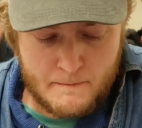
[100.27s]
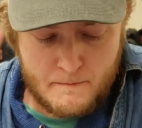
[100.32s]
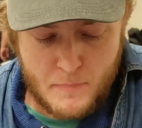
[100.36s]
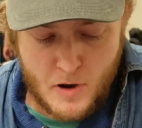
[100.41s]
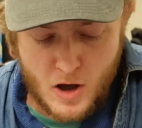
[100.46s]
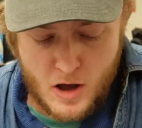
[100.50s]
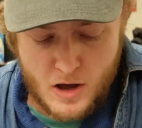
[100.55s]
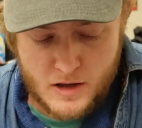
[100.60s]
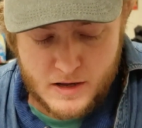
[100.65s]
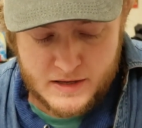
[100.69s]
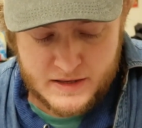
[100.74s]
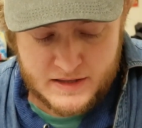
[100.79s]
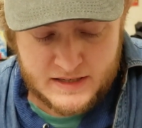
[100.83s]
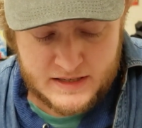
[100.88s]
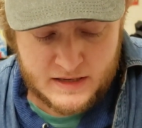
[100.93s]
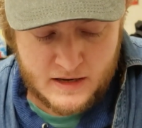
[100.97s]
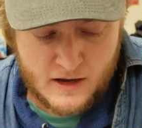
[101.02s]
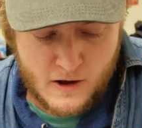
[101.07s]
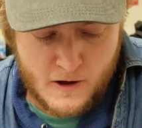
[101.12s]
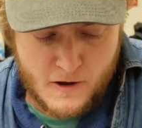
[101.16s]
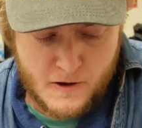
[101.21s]
but
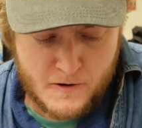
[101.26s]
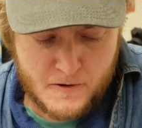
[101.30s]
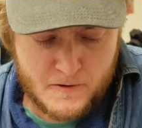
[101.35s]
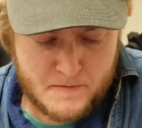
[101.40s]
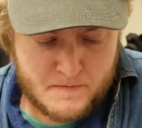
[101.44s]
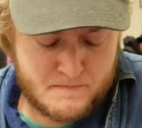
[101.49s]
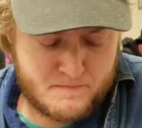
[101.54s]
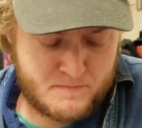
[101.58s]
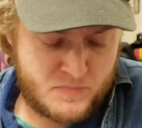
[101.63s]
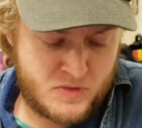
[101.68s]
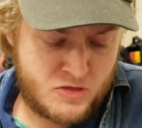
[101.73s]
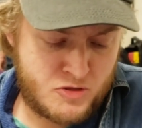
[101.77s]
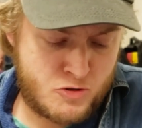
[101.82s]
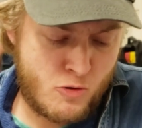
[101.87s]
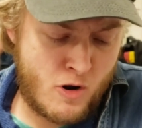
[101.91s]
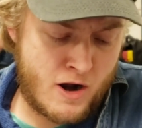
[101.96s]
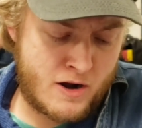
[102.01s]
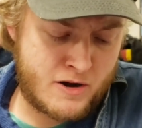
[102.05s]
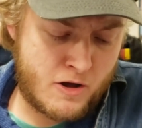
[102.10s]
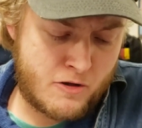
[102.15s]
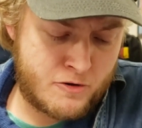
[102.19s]

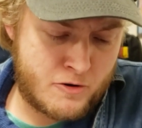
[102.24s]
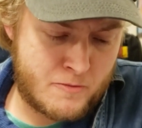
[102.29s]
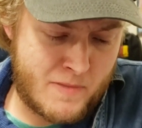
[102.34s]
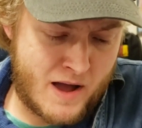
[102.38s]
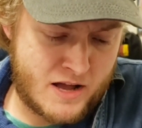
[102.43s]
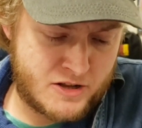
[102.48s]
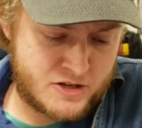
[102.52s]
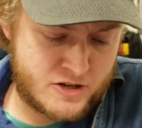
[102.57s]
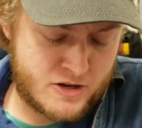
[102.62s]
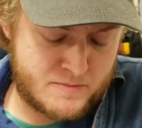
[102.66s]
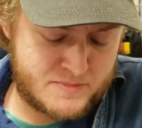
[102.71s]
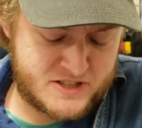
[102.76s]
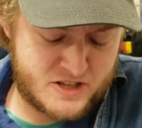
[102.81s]
throughout other matchups